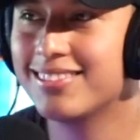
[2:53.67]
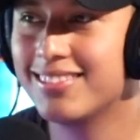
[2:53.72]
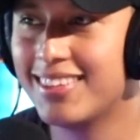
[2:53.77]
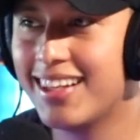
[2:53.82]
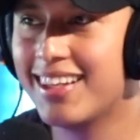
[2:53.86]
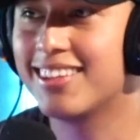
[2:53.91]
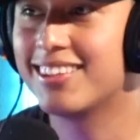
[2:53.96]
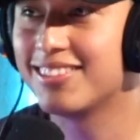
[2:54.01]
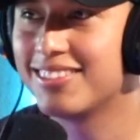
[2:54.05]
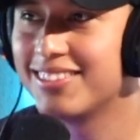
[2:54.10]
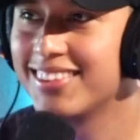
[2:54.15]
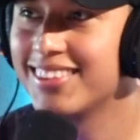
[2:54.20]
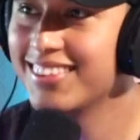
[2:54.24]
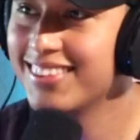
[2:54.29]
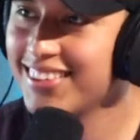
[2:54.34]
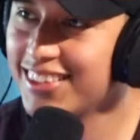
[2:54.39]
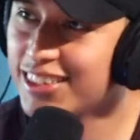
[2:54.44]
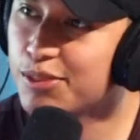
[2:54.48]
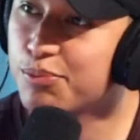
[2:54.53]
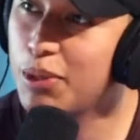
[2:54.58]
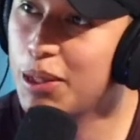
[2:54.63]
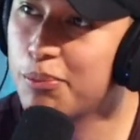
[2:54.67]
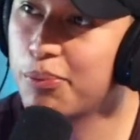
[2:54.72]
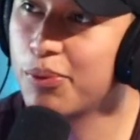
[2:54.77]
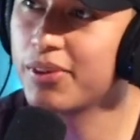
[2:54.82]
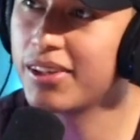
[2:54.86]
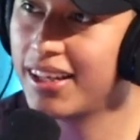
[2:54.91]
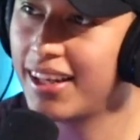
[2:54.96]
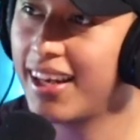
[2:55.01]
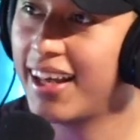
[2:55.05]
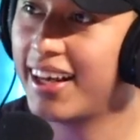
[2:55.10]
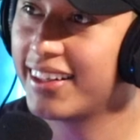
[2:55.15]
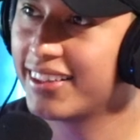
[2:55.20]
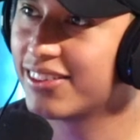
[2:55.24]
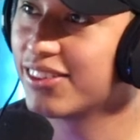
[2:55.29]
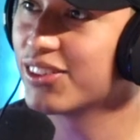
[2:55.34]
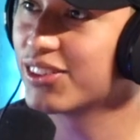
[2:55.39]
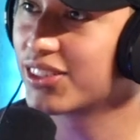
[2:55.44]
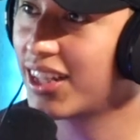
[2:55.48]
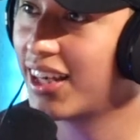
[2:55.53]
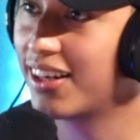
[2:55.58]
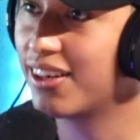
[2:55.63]
yeah. There's people that like
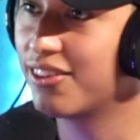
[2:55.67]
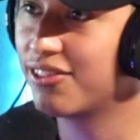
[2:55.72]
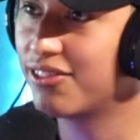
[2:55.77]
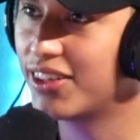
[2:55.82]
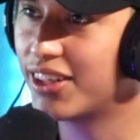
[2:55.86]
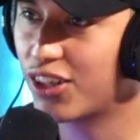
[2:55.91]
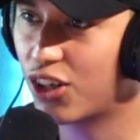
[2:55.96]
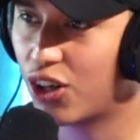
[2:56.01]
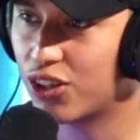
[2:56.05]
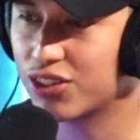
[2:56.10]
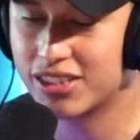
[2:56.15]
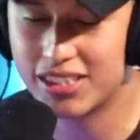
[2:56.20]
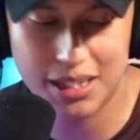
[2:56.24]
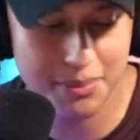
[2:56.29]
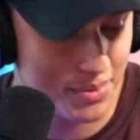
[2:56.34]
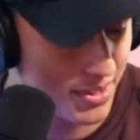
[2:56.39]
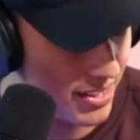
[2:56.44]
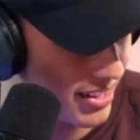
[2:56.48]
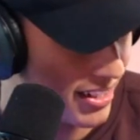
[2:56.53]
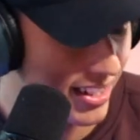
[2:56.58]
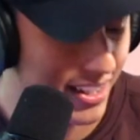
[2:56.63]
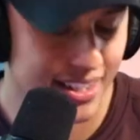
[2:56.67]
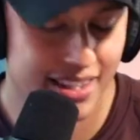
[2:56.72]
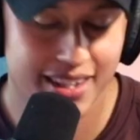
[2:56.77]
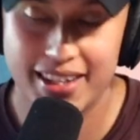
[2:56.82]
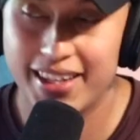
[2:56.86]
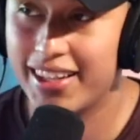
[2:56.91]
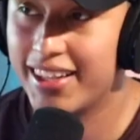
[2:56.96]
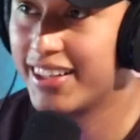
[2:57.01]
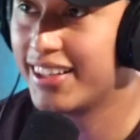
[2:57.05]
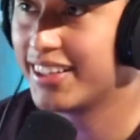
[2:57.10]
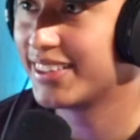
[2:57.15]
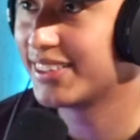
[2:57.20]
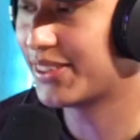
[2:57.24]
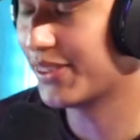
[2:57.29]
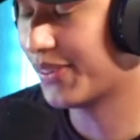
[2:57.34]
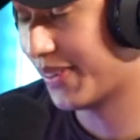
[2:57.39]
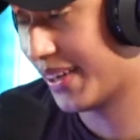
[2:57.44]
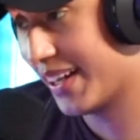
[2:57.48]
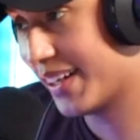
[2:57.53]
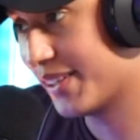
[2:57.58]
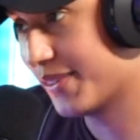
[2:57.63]
those kind of uh, concepts.
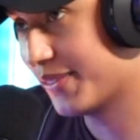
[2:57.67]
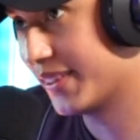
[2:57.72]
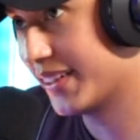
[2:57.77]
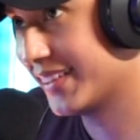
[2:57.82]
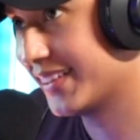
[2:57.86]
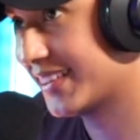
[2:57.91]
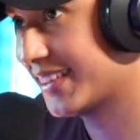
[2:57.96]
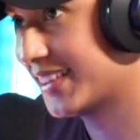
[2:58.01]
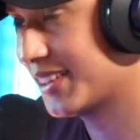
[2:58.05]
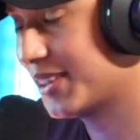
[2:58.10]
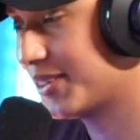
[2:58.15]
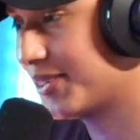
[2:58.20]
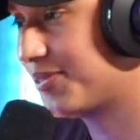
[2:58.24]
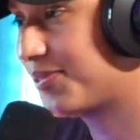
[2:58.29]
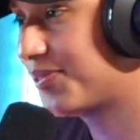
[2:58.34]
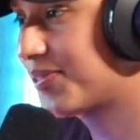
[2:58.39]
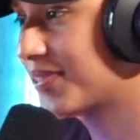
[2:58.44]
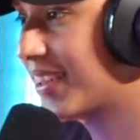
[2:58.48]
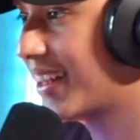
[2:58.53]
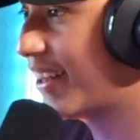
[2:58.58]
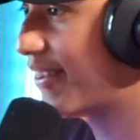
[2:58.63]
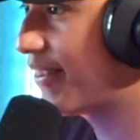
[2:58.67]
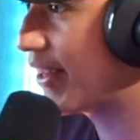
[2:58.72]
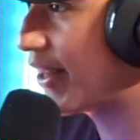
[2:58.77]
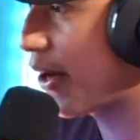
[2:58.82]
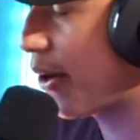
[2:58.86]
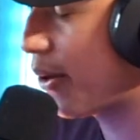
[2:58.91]
So anyways, here we